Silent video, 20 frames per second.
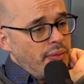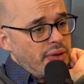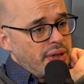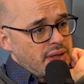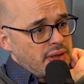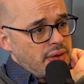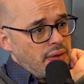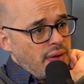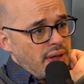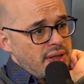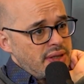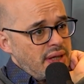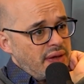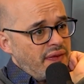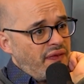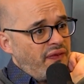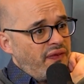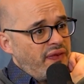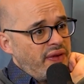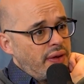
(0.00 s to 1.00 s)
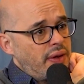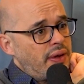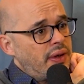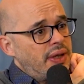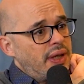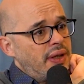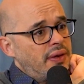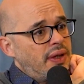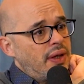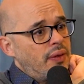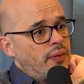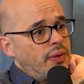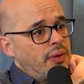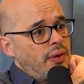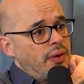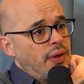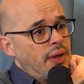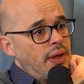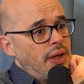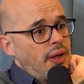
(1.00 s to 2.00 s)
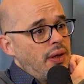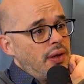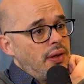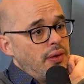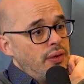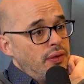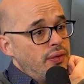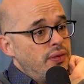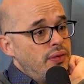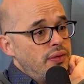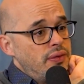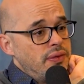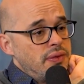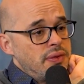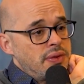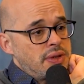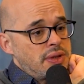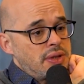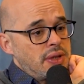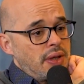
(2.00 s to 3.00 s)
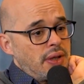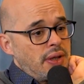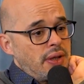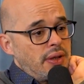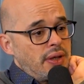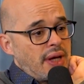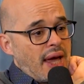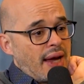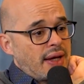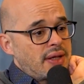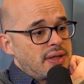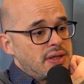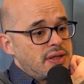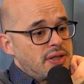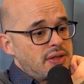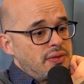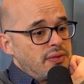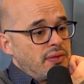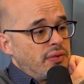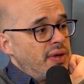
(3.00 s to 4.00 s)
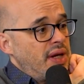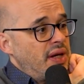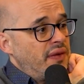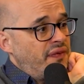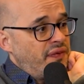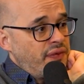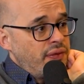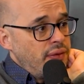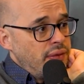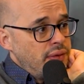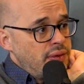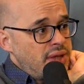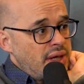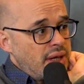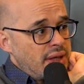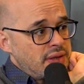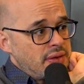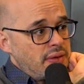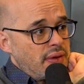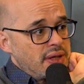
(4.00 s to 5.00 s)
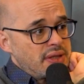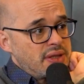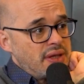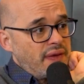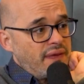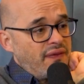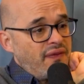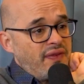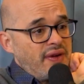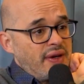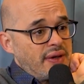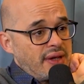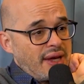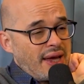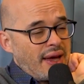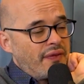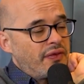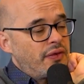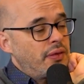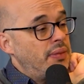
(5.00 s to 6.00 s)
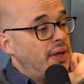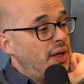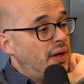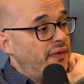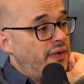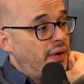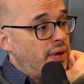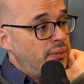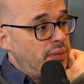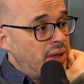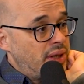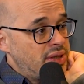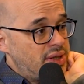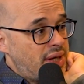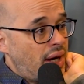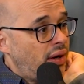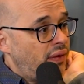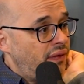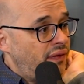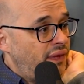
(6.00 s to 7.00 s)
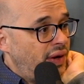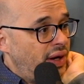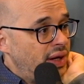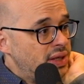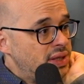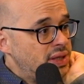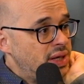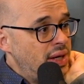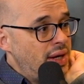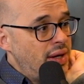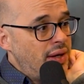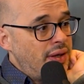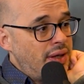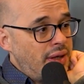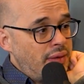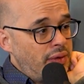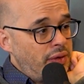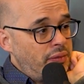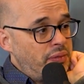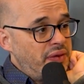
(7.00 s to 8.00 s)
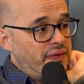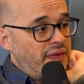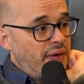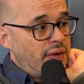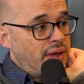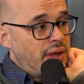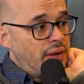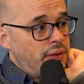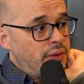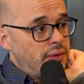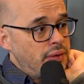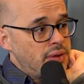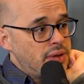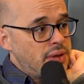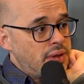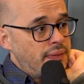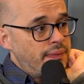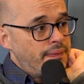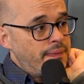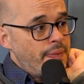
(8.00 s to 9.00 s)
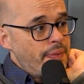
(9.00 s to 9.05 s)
But as long as they fear that they will lose access to great food, as long as they fear they have to make a very big sacrifice, they will be very closed.